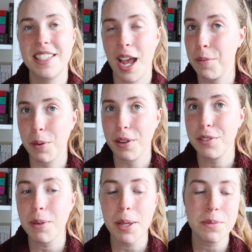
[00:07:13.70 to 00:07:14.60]
time away
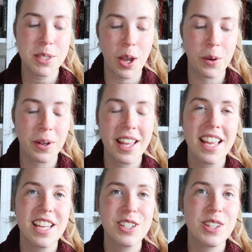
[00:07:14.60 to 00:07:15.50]
from him. So
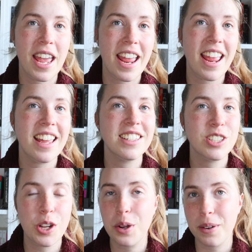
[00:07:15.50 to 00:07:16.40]

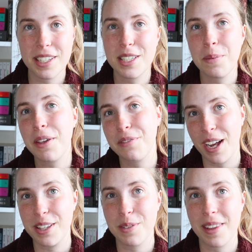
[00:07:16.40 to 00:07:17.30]
she agrees to be
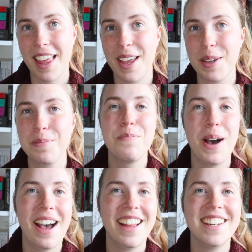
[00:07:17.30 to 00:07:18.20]
friends with him,
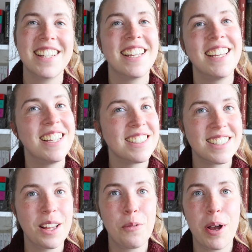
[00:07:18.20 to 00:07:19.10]
but he
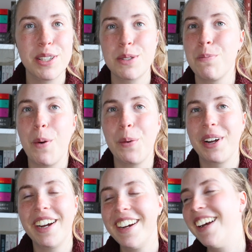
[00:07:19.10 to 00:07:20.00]
still wants
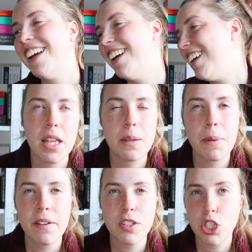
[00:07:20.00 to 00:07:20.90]
more. It's a
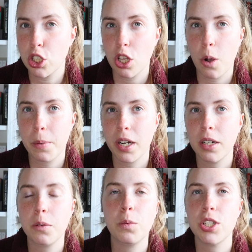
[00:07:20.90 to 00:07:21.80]
bit of a slow
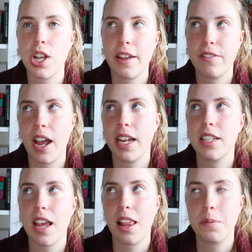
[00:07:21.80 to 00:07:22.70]
burn, which I
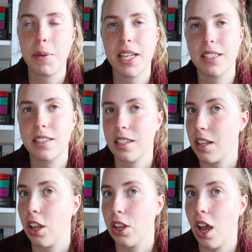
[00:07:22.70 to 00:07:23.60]
find Ella Mays does
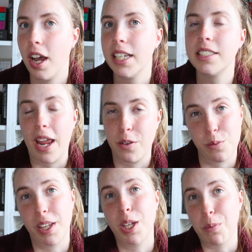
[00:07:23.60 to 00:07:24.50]
a lot and
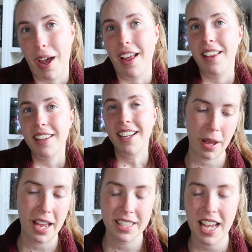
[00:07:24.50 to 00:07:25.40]
really well,
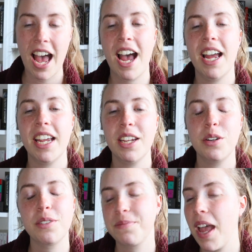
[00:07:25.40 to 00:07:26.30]
but I
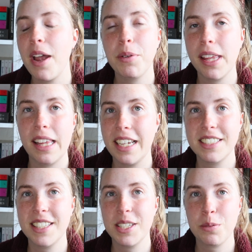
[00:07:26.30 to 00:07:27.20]
really
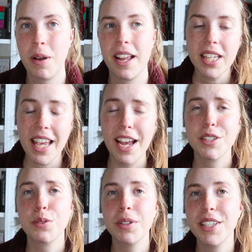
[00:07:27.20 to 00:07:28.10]
liked this one. Yeah, it's
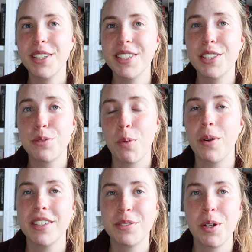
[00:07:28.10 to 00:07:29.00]
a really good
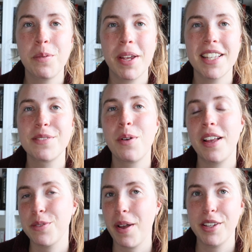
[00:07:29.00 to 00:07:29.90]
sports romance
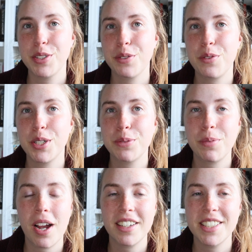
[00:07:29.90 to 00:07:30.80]
as well as a forced
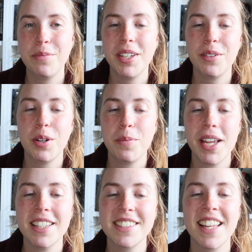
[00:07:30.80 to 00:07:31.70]
proximity
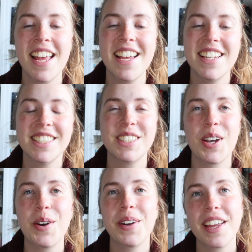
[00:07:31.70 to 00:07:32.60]
romance.
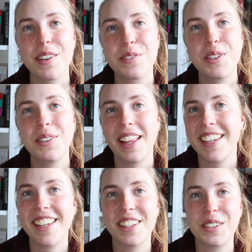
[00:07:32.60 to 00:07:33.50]
So if you like
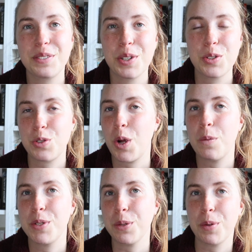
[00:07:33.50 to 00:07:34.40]
either of those
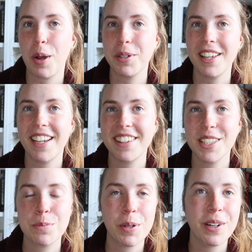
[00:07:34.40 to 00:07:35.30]
tropes, you'll probably like
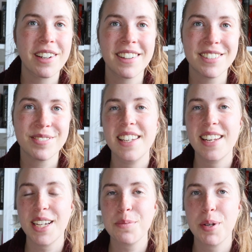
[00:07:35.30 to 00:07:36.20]
this book. The
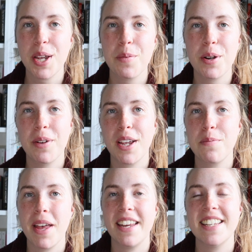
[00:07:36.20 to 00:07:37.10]
next book I want to
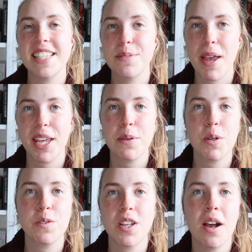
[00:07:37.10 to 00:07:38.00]
recommend is Maggie
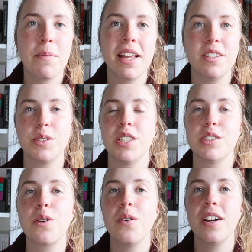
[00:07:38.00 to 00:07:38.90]
Moves On by Lucy
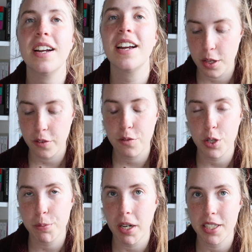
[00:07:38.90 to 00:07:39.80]
Score. The
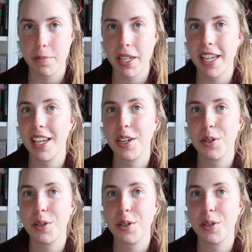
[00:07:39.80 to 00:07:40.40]
forced proximity